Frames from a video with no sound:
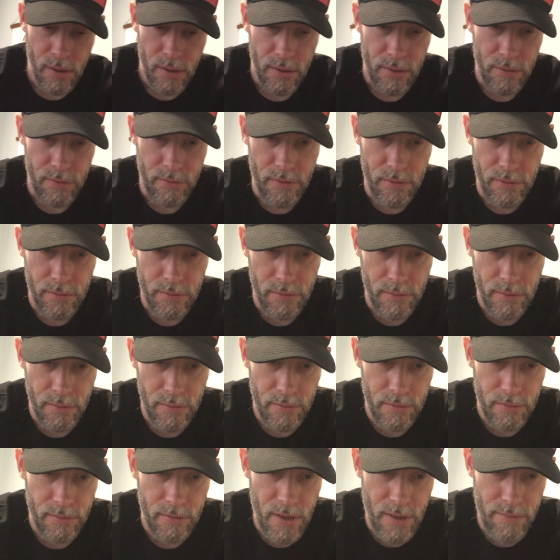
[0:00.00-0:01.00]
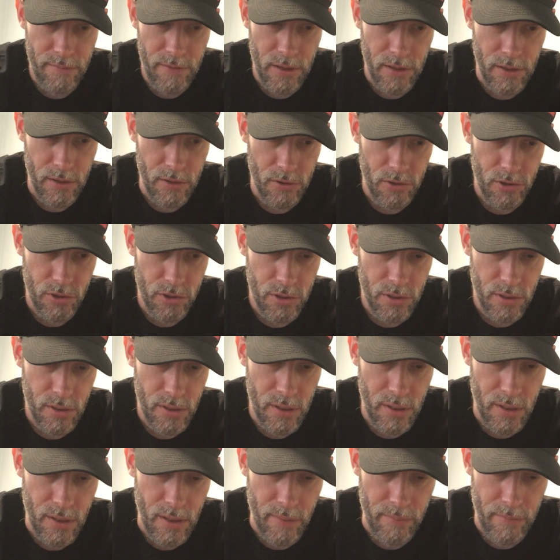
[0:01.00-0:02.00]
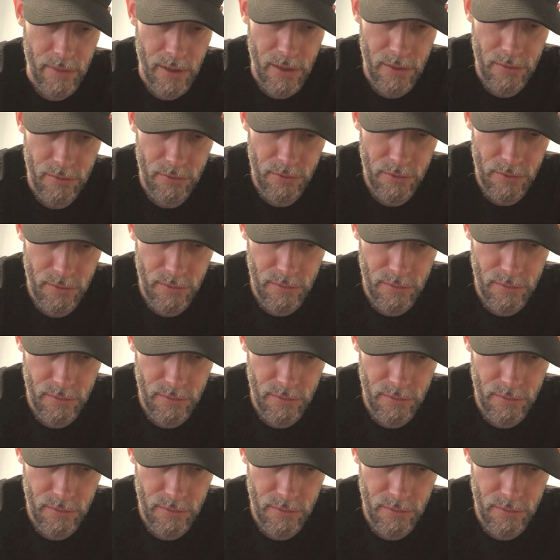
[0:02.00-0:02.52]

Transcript: is this 7-inch, and I'm not sure